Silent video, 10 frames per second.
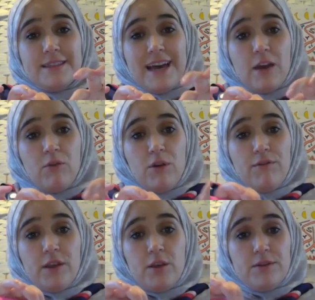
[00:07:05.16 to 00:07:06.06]
that groove
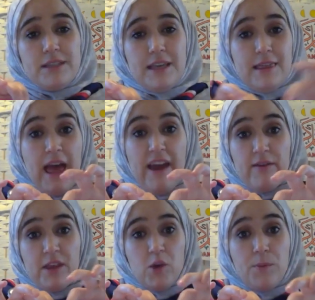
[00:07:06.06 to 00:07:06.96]
that you see there and
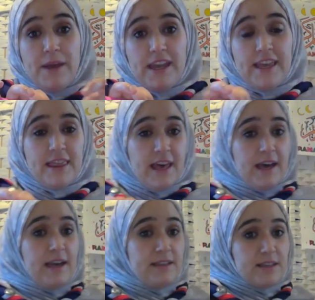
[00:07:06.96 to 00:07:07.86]
that you're making
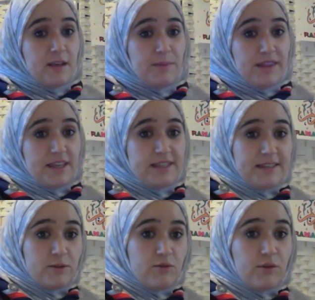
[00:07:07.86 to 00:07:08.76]
there is going to be this
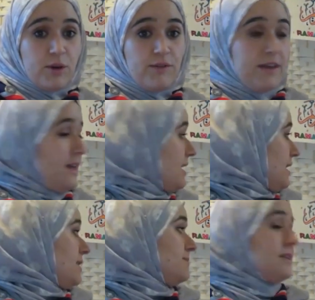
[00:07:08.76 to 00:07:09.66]
little groove
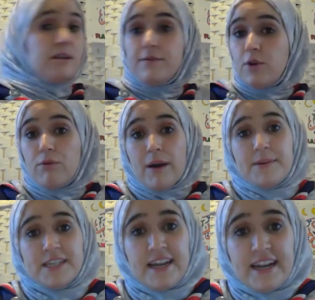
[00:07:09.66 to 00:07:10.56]
in the middle of your
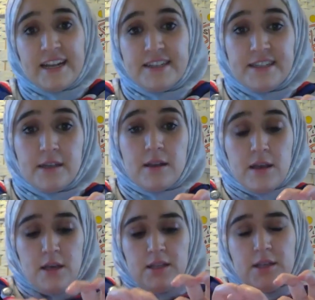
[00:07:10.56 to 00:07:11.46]
Ramadan lantern.
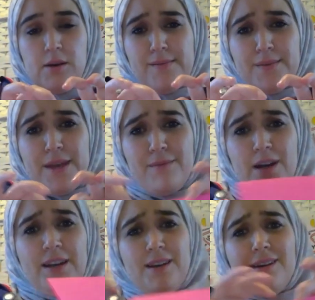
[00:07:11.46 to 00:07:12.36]
So I'm going to make
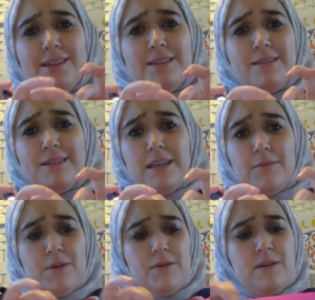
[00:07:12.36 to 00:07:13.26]
mine nice and deep.
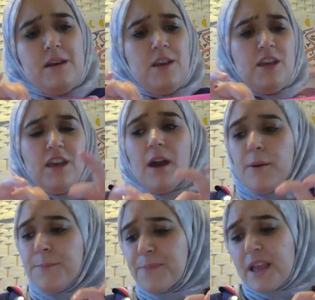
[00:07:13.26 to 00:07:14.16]
There you go.
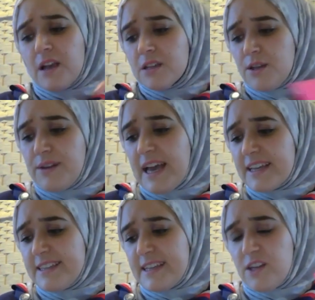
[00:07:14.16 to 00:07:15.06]
So
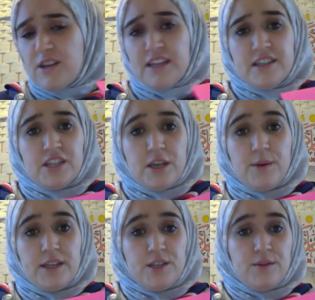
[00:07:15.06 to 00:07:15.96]
next thing you need to do
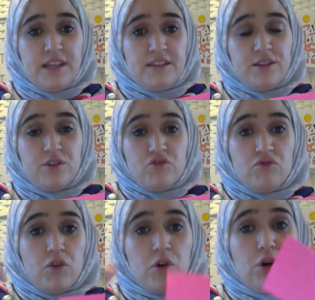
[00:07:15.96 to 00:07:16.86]
is you need to
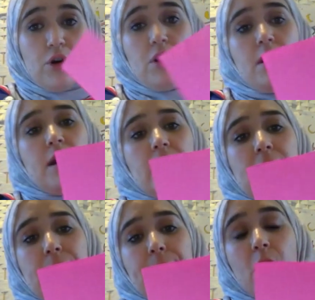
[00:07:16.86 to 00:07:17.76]
draw
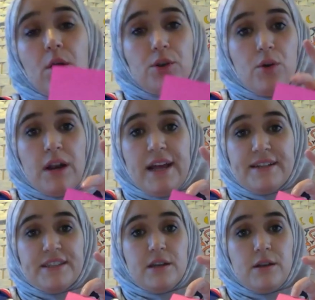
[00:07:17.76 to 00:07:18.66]
on your
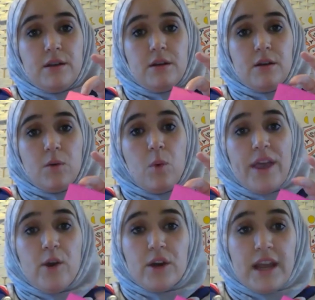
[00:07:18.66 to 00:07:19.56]
lantern where
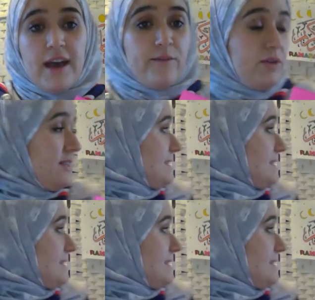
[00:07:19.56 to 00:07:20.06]
you're going to have these